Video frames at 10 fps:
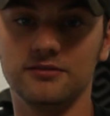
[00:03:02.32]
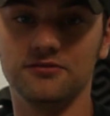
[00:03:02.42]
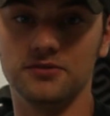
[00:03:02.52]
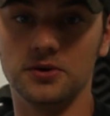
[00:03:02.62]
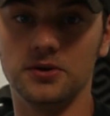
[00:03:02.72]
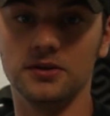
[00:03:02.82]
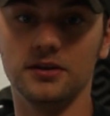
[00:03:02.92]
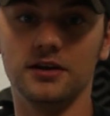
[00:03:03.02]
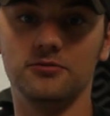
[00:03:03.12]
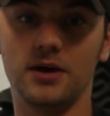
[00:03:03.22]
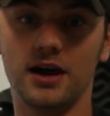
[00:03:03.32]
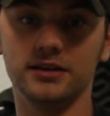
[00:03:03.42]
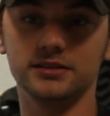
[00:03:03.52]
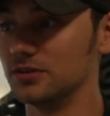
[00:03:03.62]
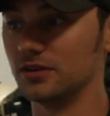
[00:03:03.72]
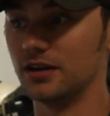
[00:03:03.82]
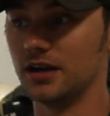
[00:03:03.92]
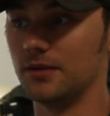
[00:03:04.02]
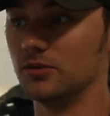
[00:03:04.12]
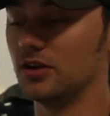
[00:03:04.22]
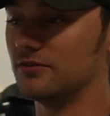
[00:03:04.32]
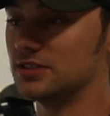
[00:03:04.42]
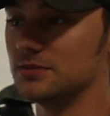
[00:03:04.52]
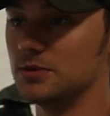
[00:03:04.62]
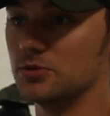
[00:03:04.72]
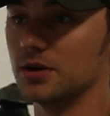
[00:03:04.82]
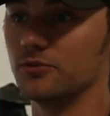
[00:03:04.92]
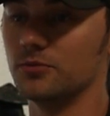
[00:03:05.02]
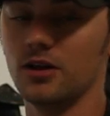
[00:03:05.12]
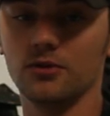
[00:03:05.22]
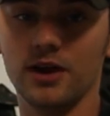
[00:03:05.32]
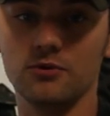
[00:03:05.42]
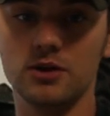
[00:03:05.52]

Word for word: full of bodies. Um, love to see people come from all around.